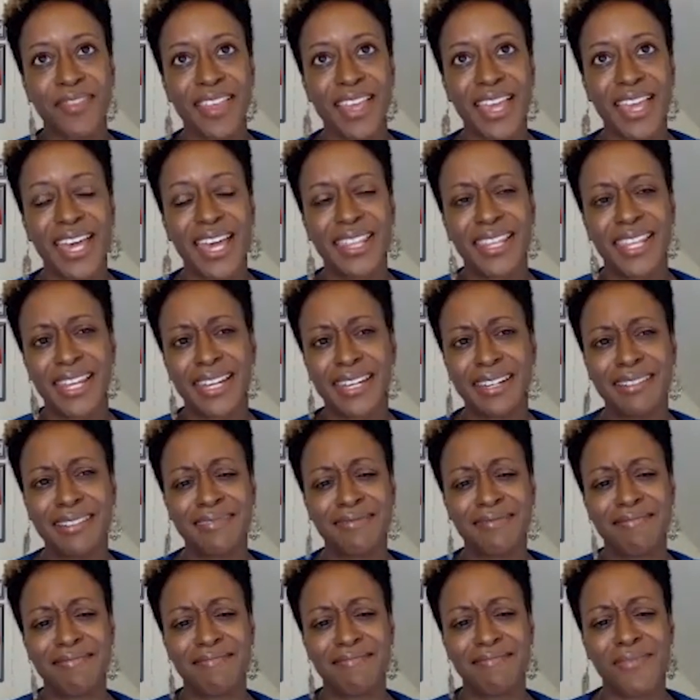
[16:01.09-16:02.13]
then
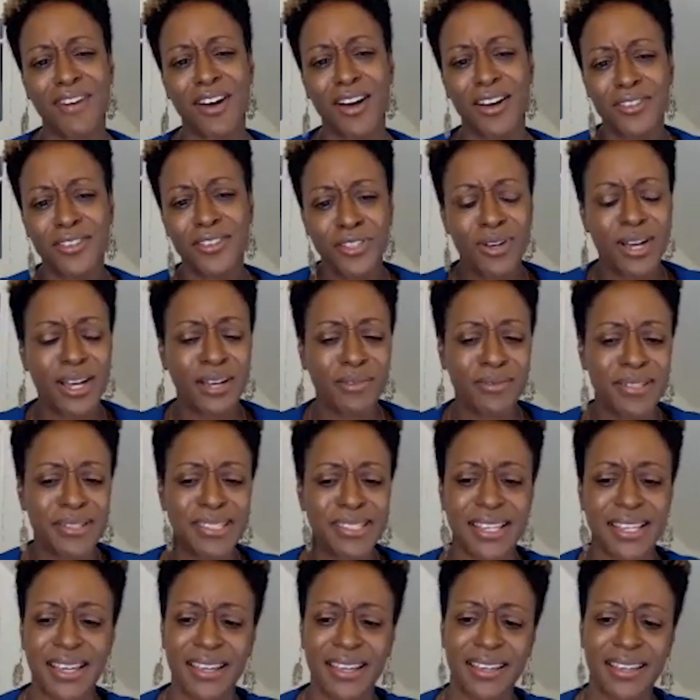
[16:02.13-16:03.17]
also I would
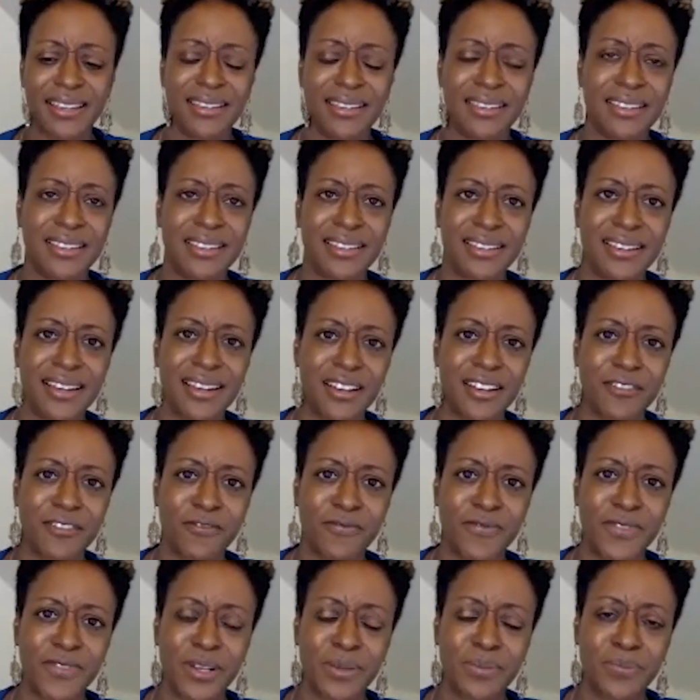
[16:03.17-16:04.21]
say kind of
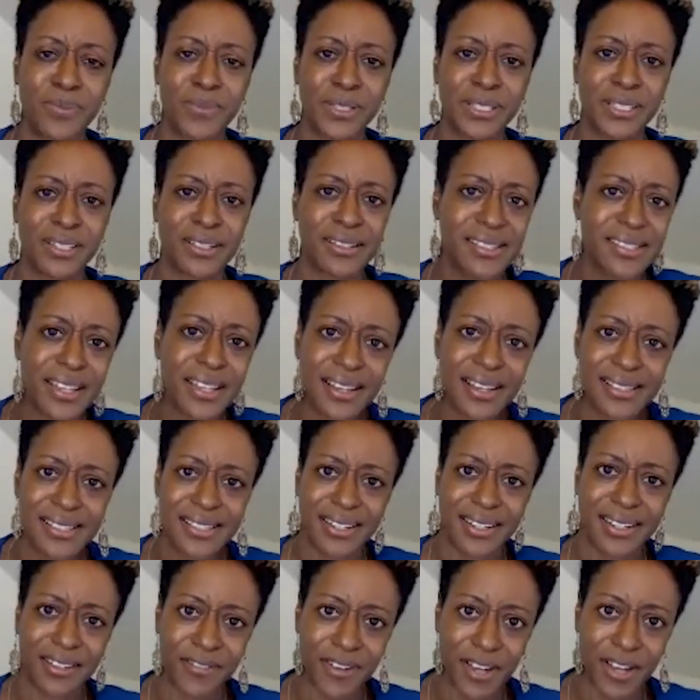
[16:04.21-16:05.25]
the
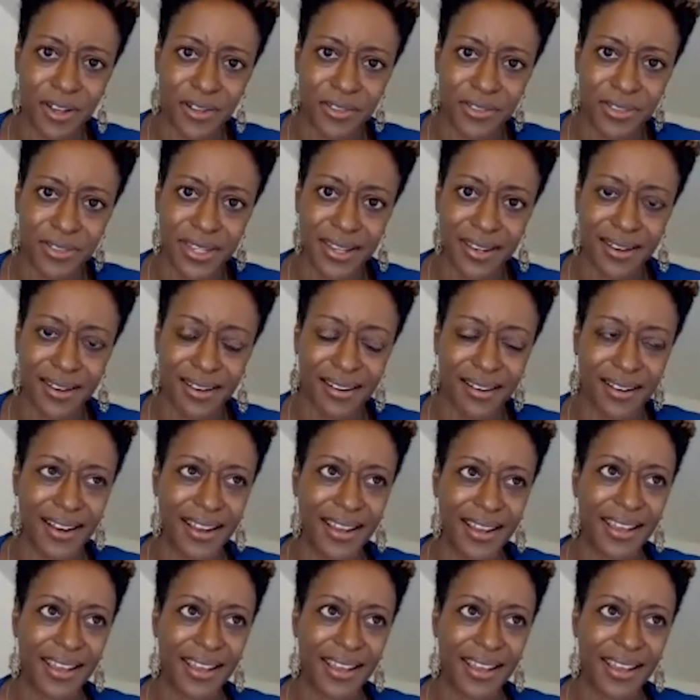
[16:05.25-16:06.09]
politicizing of healthcare.